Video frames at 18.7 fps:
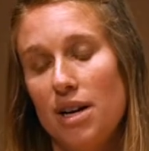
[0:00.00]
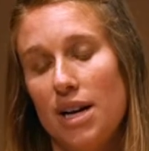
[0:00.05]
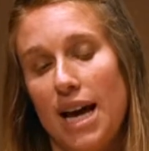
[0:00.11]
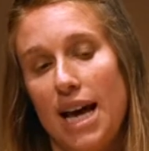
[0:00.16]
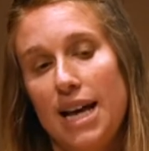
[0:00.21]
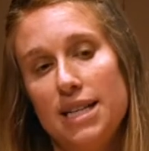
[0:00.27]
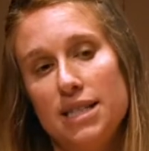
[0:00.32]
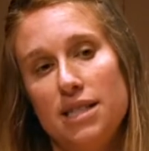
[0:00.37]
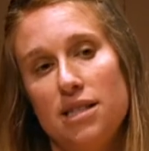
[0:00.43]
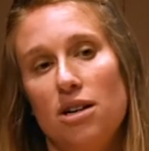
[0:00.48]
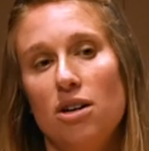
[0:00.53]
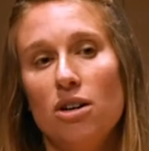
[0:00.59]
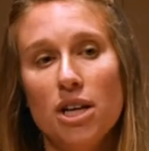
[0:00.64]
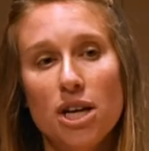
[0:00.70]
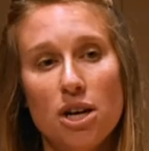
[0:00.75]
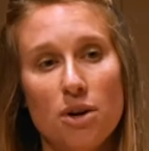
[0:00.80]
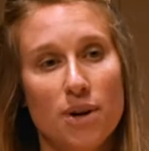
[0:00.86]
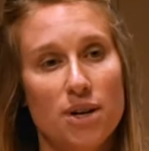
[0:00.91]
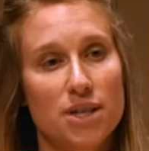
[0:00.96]
And as an early
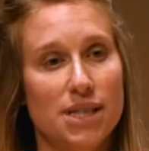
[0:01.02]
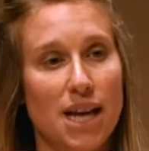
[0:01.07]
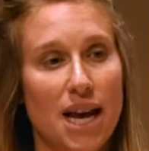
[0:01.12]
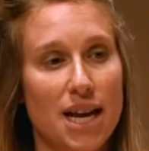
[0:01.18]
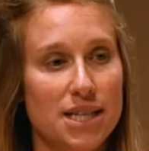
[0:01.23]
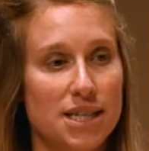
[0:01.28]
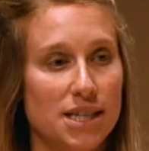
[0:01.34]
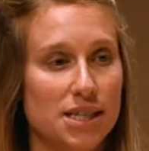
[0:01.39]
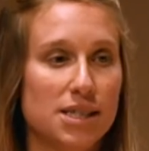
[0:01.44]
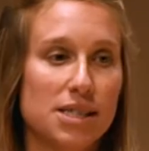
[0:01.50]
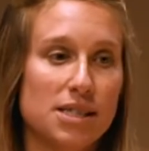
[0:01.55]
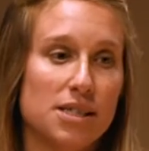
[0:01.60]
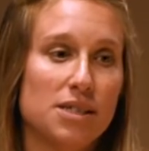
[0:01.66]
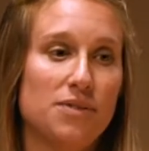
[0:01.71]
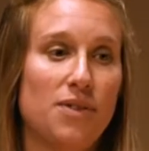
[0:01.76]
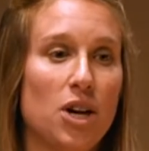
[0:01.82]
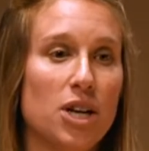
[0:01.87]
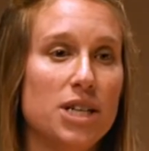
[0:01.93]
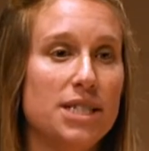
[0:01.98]
career scientist, this is
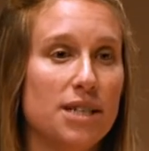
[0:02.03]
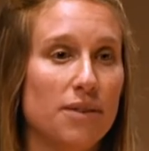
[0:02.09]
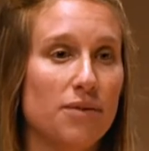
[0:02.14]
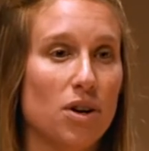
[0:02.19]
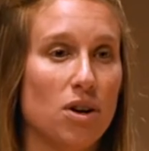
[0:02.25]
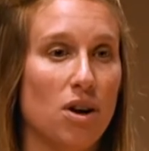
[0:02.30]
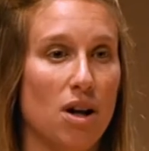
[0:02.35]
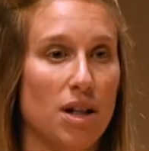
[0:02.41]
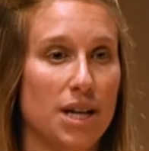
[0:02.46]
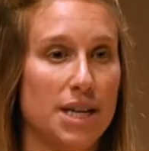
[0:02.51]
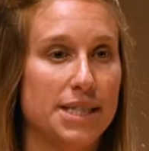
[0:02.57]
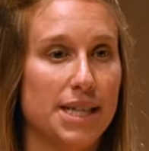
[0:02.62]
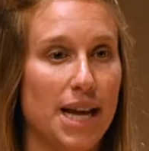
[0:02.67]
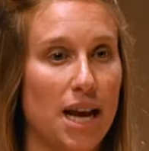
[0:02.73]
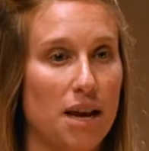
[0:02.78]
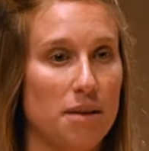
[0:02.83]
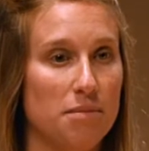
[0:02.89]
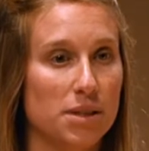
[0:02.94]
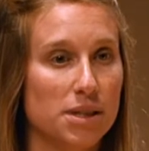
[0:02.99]
very difficult at
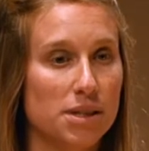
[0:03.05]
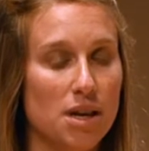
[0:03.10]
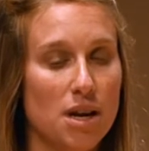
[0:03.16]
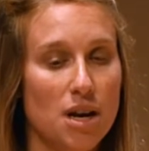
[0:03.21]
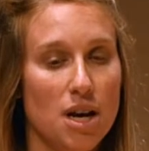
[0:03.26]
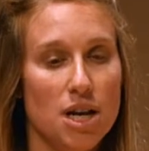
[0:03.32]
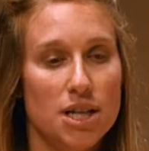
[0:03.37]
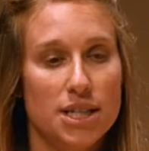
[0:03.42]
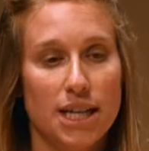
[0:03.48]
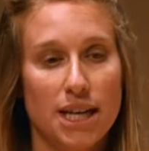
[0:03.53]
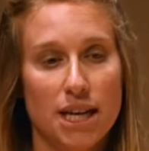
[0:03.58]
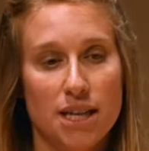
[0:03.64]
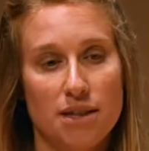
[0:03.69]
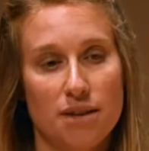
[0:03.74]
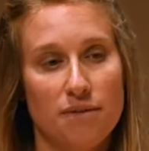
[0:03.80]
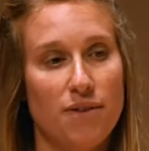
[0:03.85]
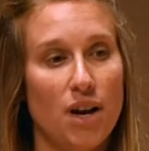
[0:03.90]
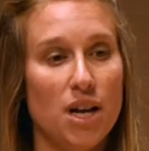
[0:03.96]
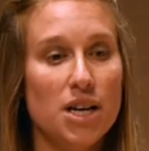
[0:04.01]
times to get
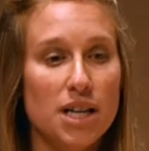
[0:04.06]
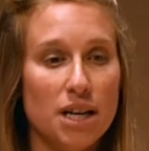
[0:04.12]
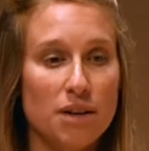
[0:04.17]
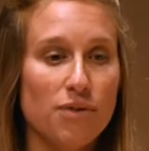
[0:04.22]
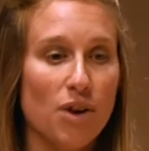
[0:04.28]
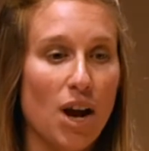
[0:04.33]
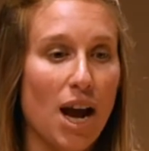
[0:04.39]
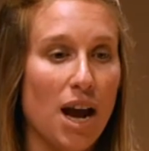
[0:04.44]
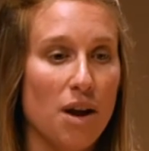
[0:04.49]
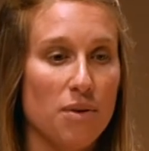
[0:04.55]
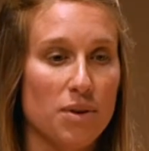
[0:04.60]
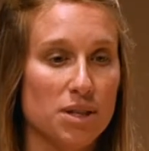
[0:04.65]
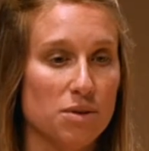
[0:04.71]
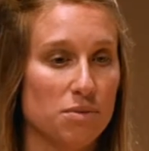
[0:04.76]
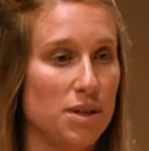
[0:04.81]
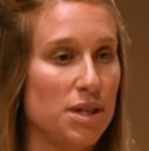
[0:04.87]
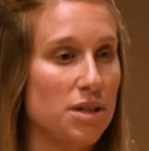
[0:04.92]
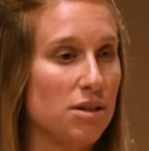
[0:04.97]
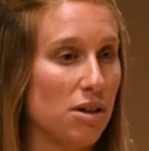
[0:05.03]
the funding for high risk
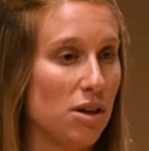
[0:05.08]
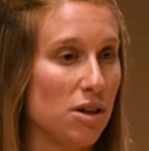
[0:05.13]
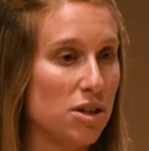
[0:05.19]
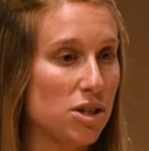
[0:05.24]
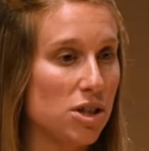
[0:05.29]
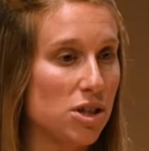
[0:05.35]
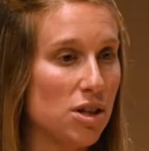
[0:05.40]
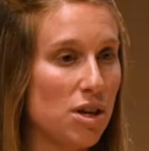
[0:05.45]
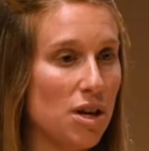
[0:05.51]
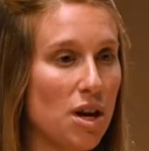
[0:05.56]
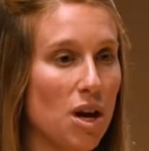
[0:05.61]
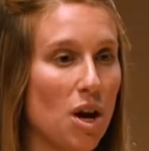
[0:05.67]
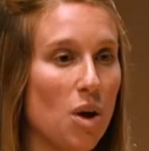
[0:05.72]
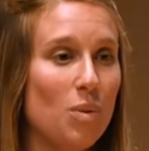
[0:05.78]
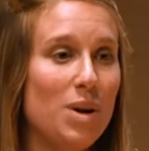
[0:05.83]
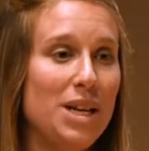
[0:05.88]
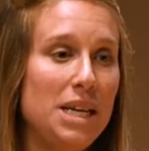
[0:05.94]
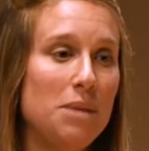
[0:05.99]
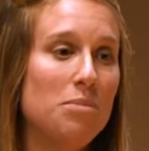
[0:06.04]
research.
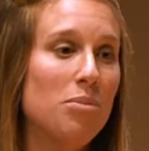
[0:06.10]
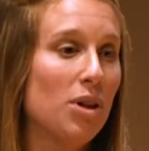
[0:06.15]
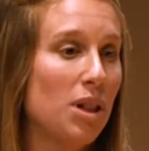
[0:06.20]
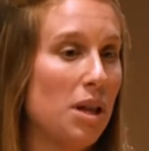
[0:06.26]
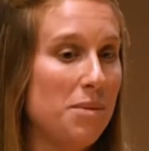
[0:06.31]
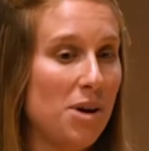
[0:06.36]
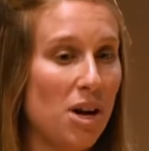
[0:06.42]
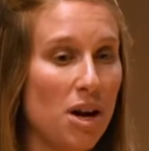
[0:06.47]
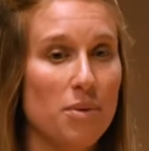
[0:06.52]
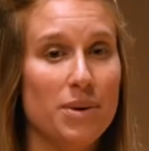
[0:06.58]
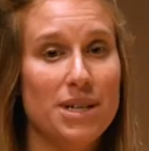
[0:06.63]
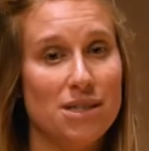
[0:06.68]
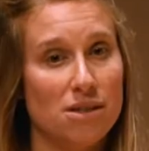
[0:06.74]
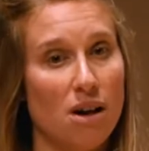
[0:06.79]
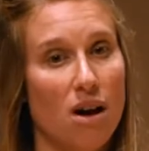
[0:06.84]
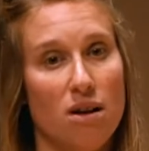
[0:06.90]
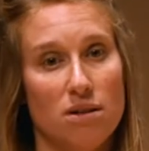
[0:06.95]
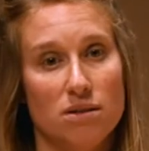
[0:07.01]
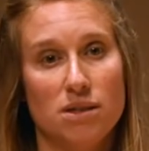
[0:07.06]
We need preliminary
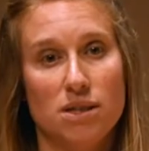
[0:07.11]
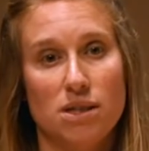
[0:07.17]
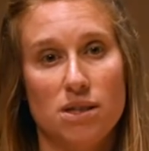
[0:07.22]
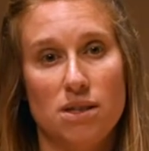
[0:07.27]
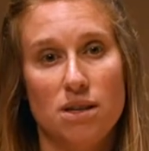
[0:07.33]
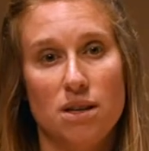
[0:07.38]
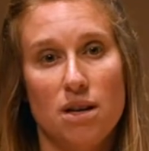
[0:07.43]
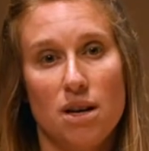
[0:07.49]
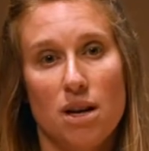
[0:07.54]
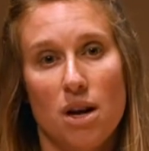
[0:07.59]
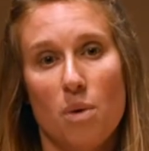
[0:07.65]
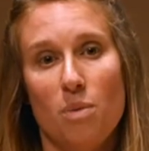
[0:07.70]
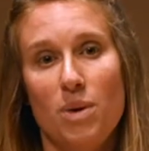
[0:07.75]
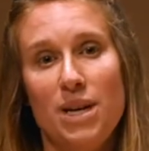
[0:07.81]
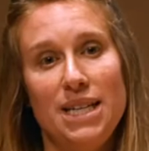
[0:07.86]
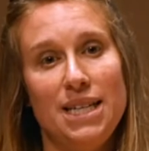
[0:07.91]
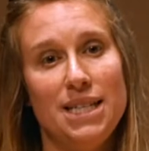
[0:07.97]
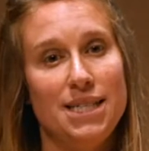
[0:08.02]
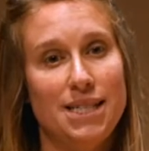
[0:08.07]
results. We
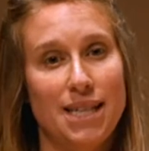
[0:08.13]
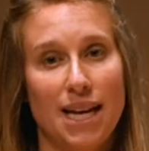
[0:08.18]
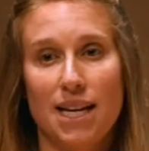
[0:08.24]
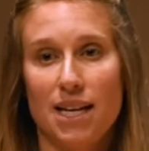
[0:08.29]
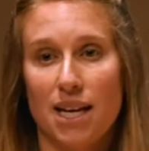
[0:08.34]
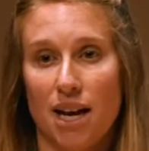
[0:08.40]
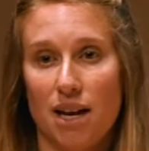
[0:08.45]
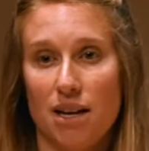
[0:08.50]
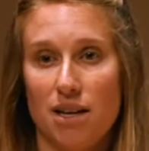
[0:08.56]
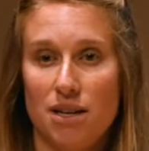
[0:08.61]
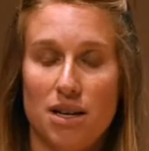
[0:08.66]
need data.